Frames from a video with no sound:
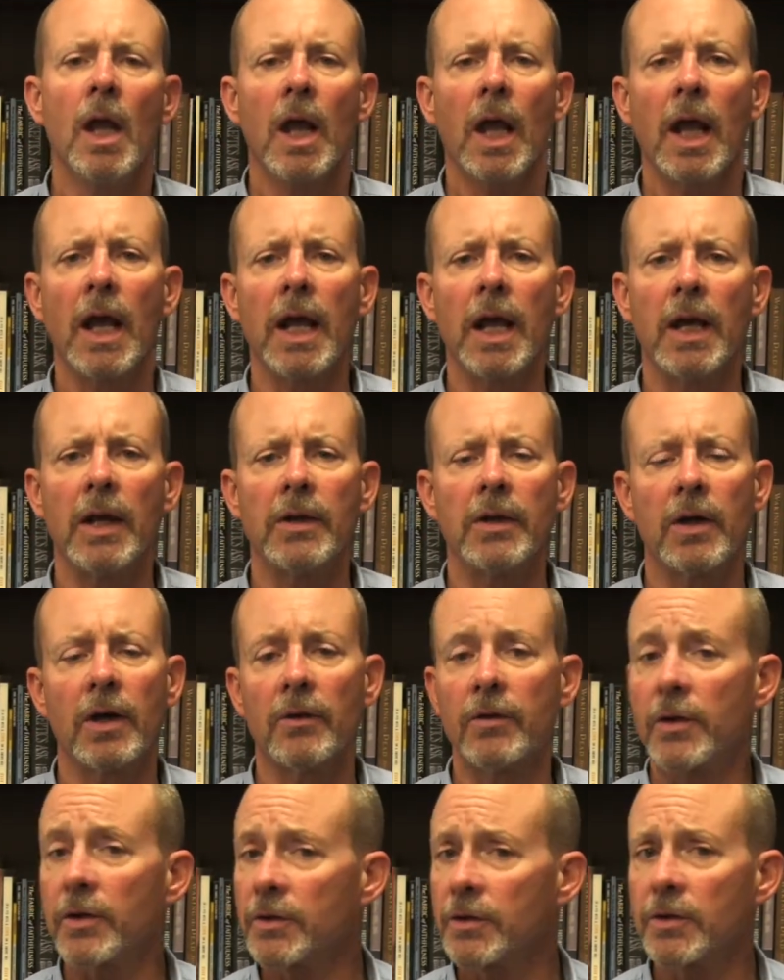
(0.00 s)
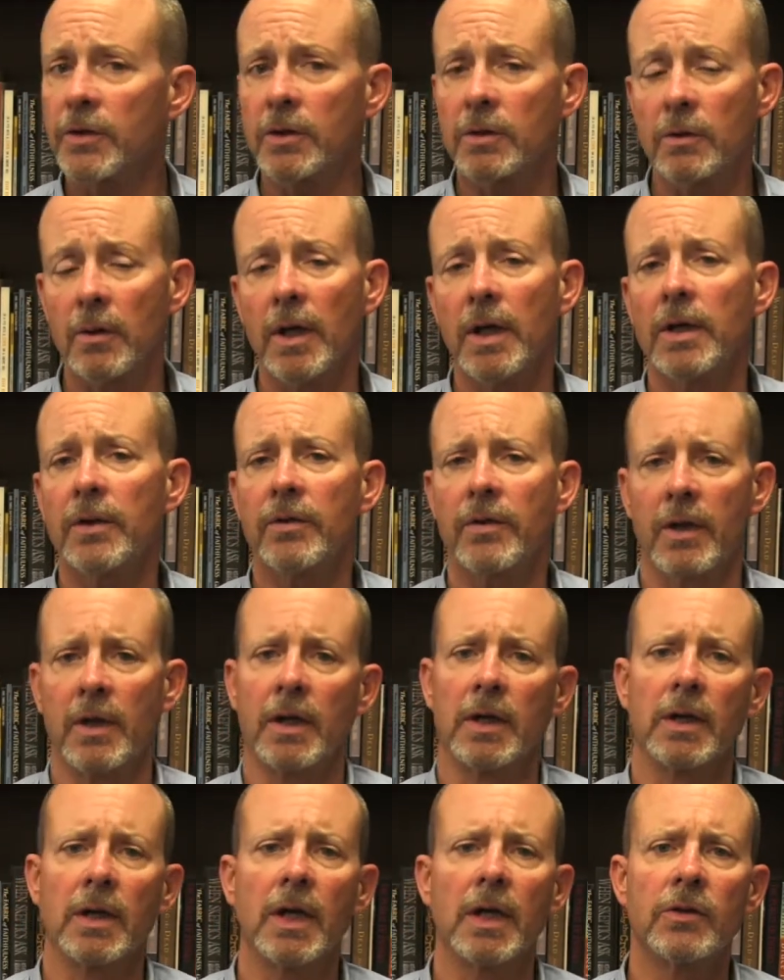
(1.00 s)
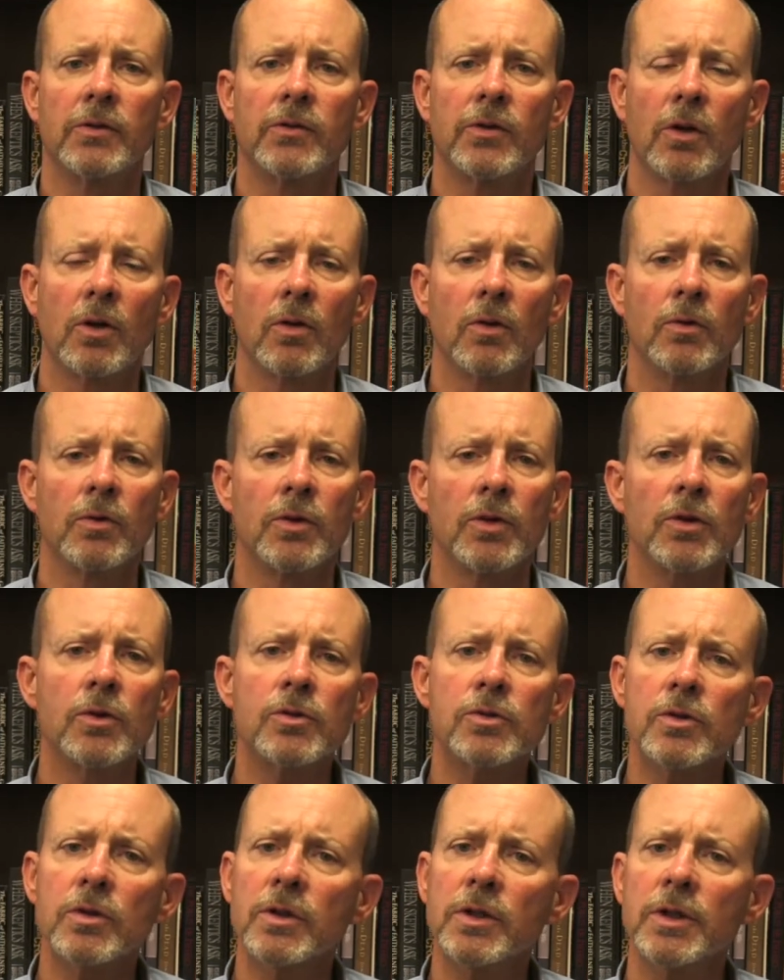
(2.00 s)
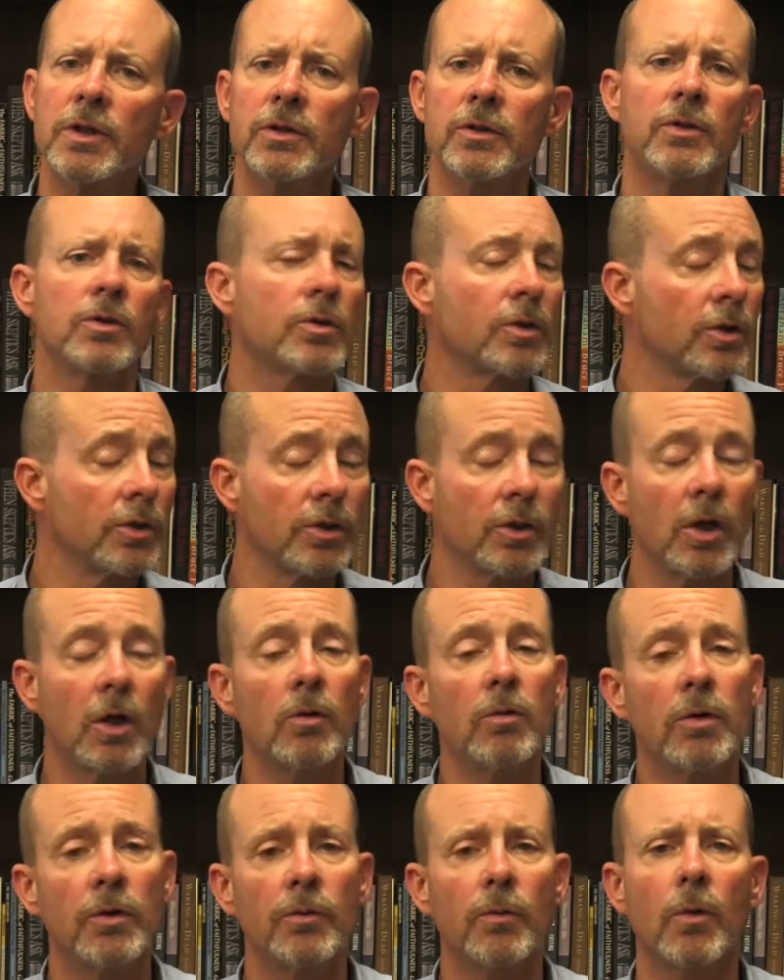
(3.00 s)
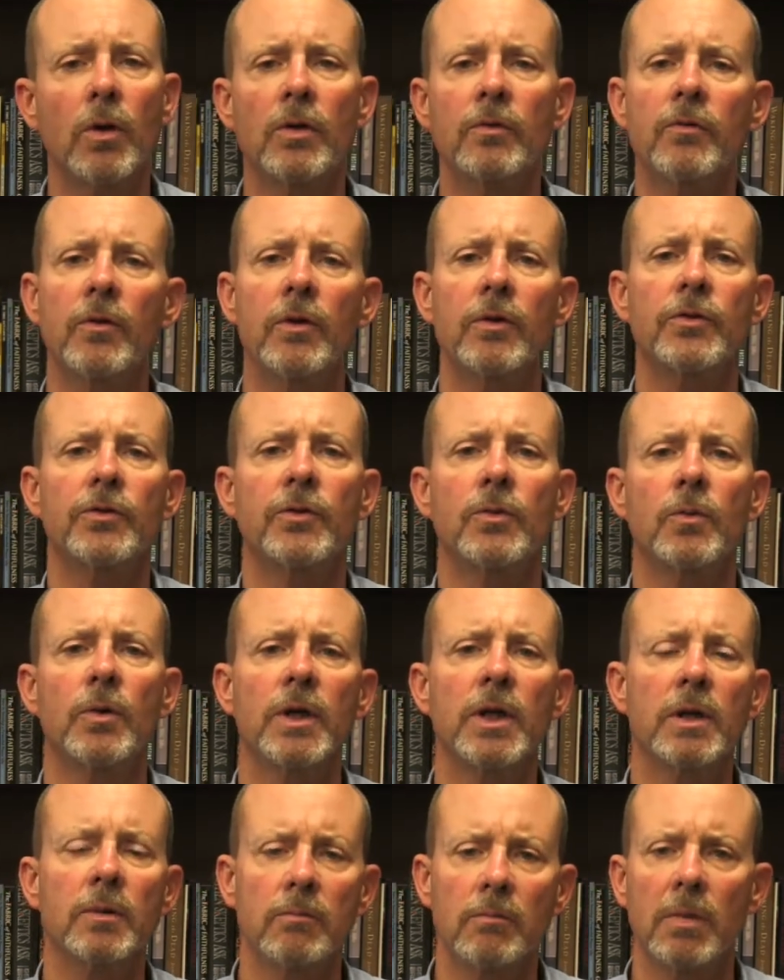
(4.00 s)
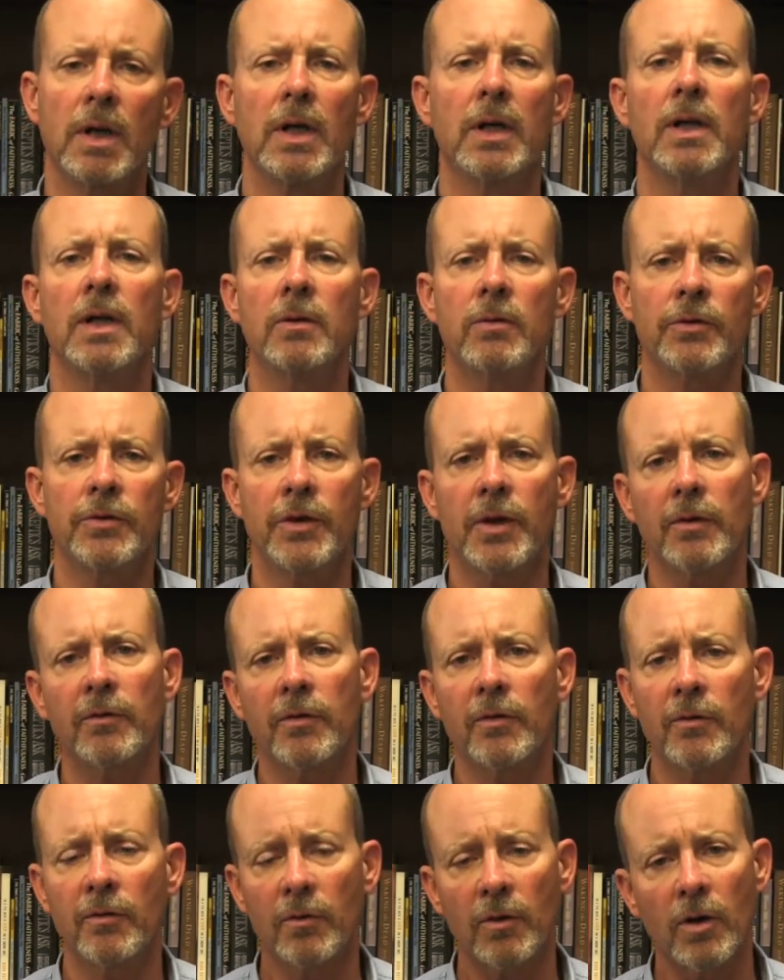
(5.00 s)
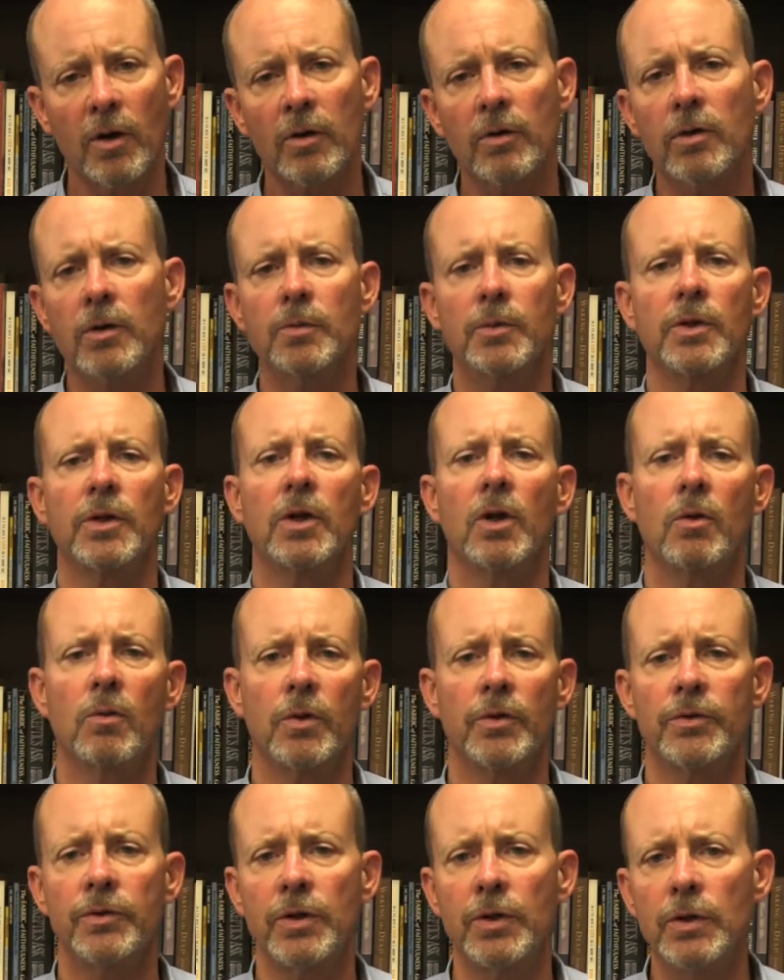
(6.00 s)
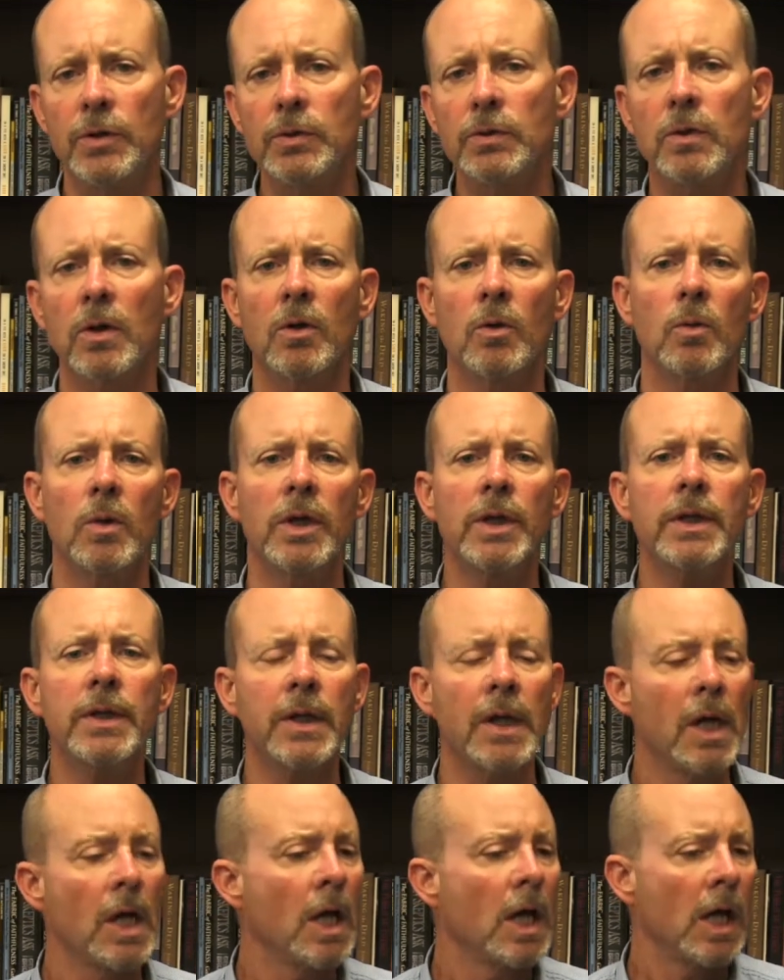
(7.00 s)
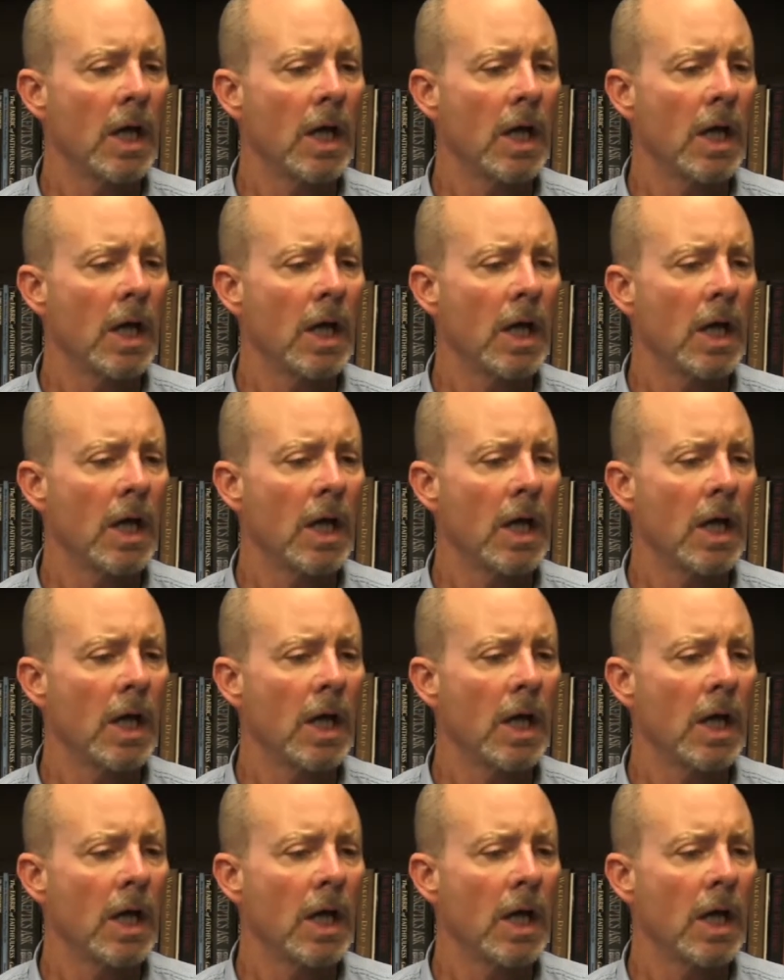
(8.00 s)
And this is a great thing. And so usually you could go with 1 verse a week, but it was helpful for our group to go with 2 a week.